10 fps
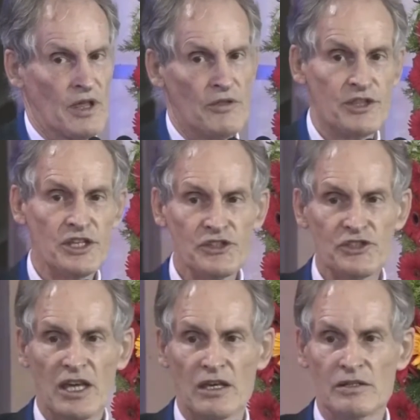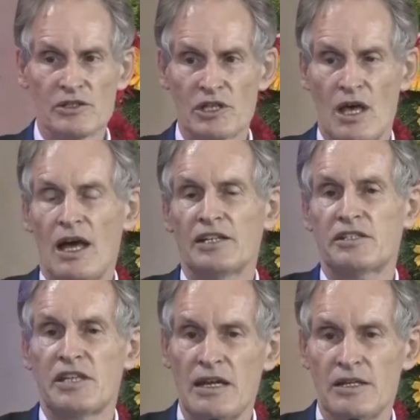These things, I
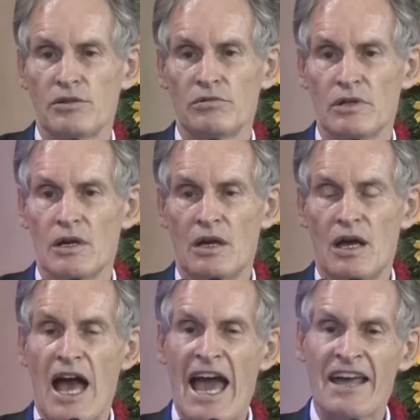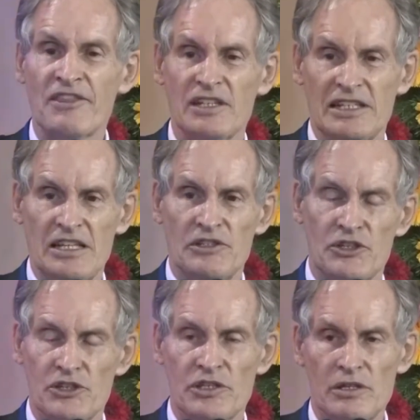tell you,
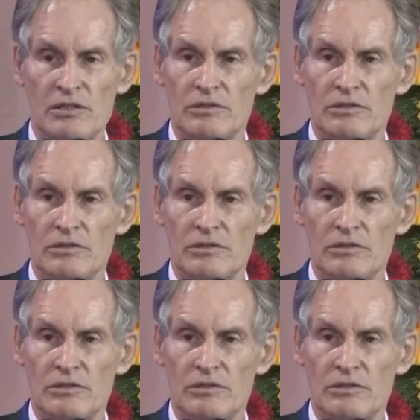athletes,